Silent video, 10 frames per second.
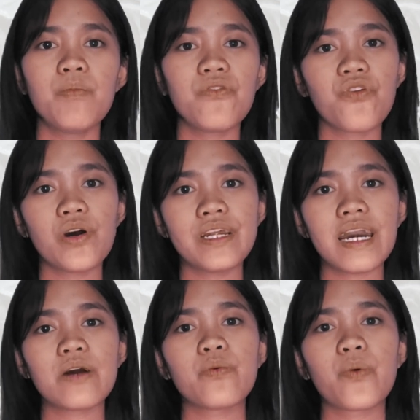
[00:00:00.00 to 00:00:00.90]
before they
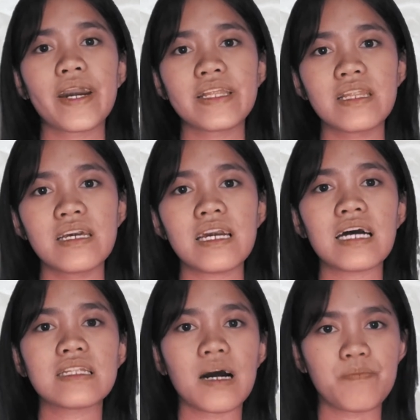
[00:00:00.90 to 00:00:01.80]
are widely
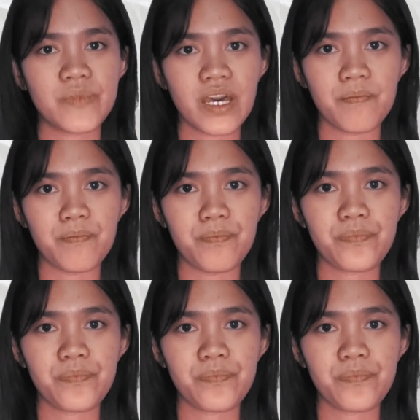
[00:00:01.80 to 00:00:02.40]
adopted.